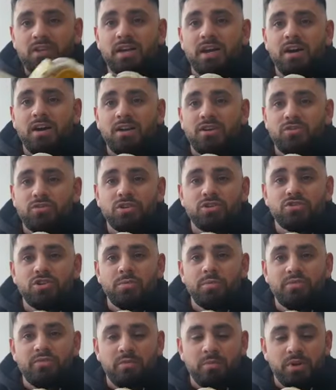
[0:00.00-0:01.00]
the color on the
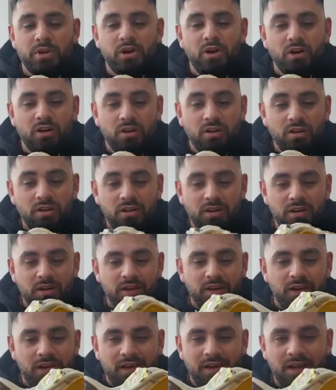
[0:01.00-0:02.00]
top of a banana.
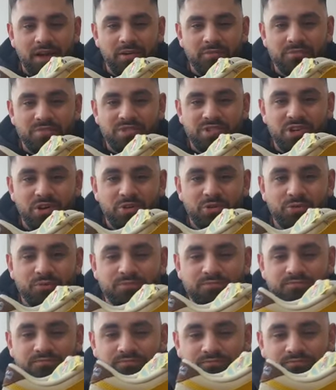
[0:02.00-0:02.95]
Um, so